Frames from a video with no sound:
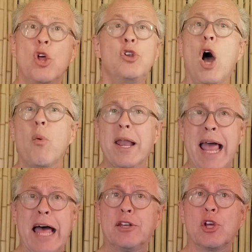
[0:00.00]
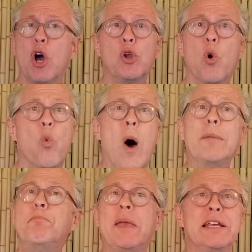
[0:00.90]
No one had to go to
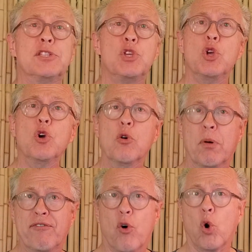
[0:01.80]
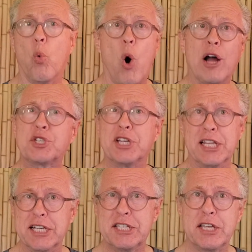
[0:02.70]
One Piece U before
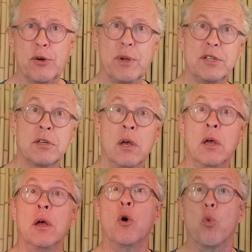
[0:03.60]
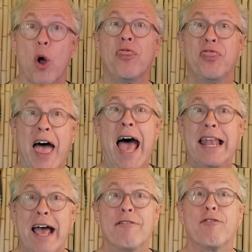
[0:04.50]
watching the series. Would
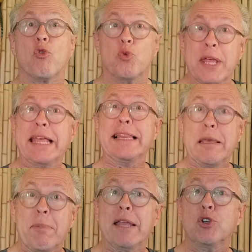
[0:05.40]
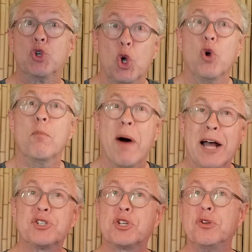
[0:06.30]
that have really been too
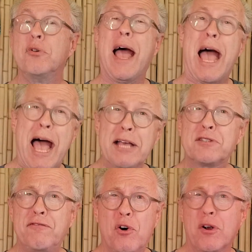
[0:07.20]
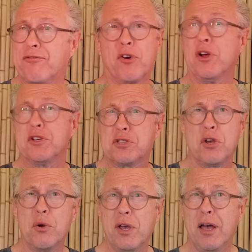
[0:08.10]
much to ask for
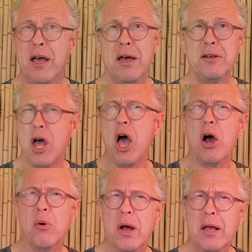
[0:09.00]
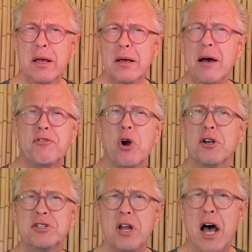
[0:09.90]
Ahsoka? No, of
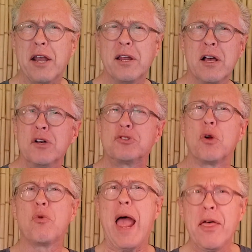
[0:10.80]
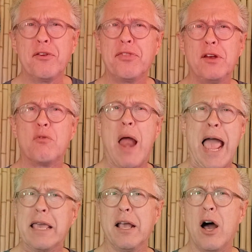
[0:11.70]
course not. So rather than
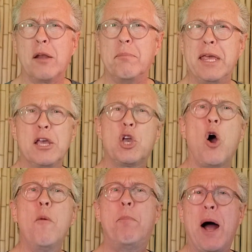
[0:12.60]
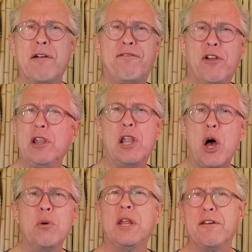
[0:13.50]
ragging on me, go bug
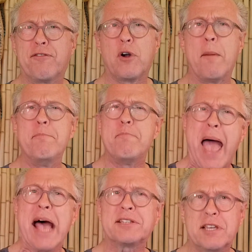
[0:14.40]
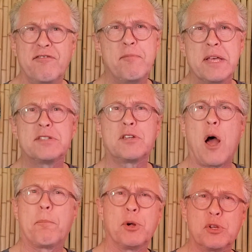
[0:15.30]
Filoni for a massive missed
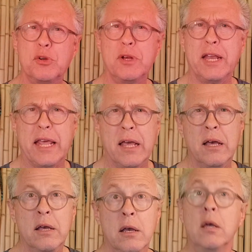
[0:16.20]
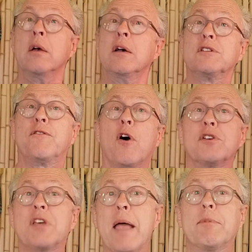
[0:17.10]
opportunity. As far
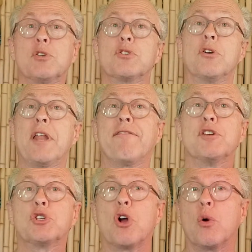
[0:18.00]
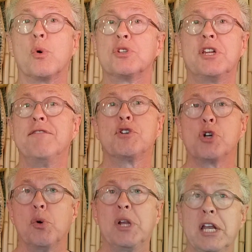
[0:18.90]
as I'm concerned, every Star Wars TV
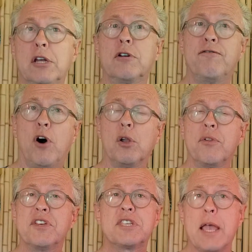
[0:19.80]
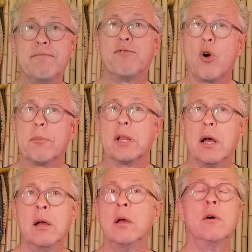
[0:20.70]
show needed to follow the same formula.
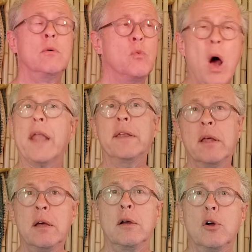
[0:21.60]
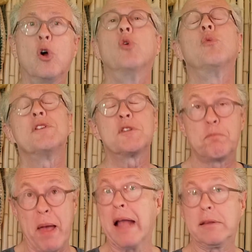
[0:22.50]
1.
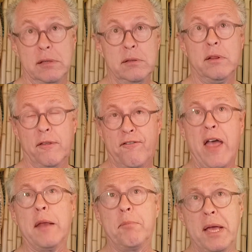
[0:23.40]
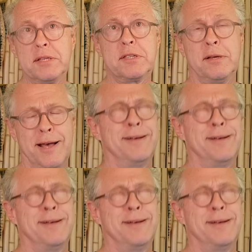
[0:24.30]
Respect the fan base.